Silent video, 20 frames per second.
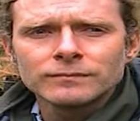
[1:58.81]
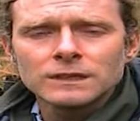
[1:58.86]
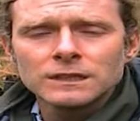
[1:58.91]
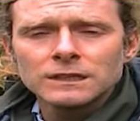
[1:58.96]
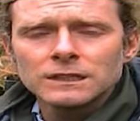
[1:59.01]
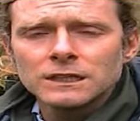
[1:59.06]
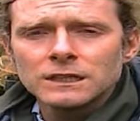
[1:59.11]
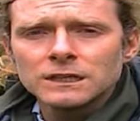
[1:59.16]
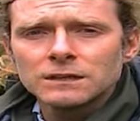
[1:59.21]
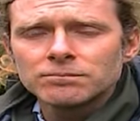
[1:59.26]

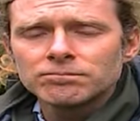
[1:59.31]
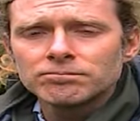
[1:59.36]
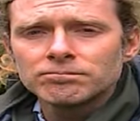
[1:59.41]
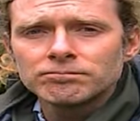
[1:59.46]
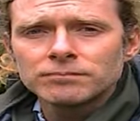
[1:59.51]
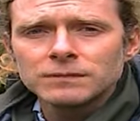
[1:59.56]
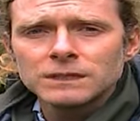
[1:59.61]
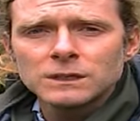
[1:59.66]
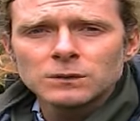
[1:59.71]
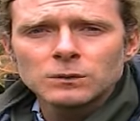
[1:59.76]
And yet,
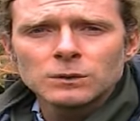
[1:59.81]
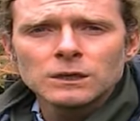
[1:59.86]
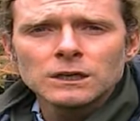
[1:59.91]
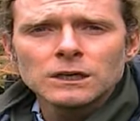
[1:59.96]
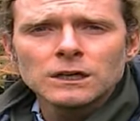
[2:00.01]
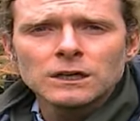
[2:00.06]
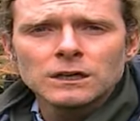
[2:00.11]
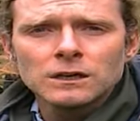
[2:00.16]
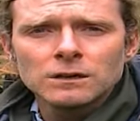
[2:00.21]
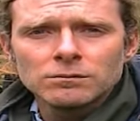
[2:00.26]
here we
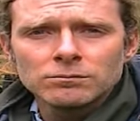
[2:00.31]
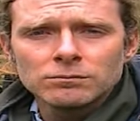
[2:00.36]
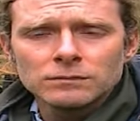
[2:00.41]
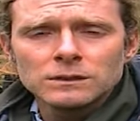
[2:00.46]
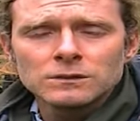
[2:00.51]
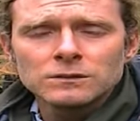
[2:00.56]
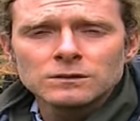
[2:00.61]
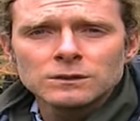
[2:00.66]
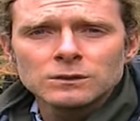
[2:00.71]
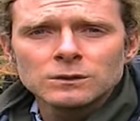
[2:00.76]
are, we're
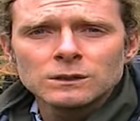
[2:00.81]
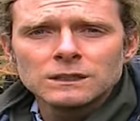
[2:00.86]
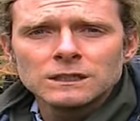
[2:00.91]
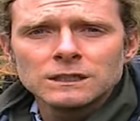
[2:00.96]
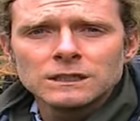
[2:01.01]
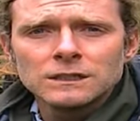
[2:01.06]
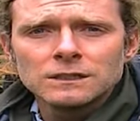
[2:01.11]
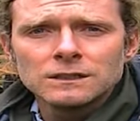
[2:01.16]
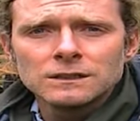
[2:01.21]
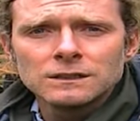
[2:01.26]
still
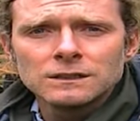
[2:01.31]
here.